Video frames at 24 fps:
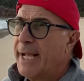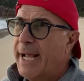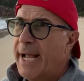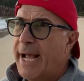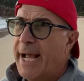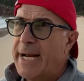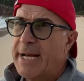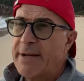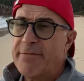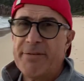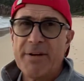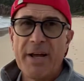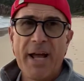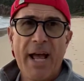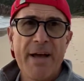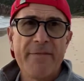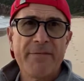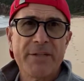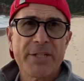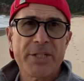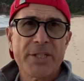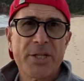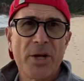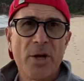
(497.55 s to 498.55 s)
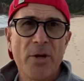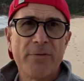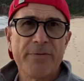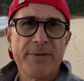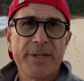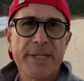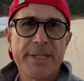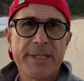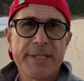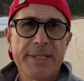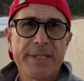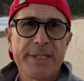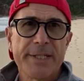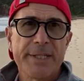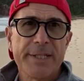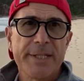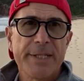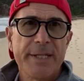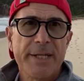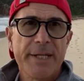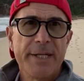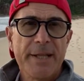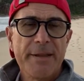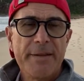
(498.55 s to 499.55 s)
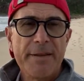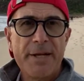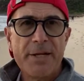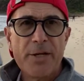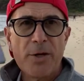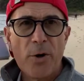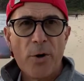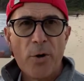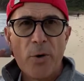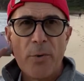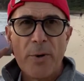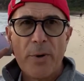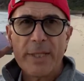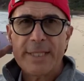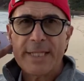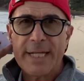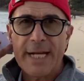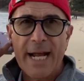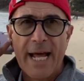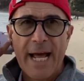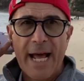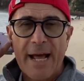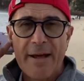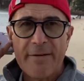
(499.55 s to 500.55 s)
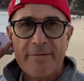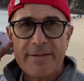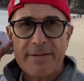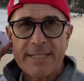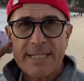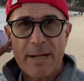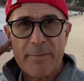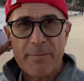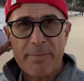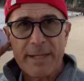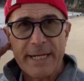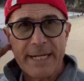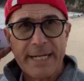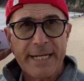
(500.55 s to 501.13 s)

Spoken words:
And if you haven't solved it, then you're always going to have something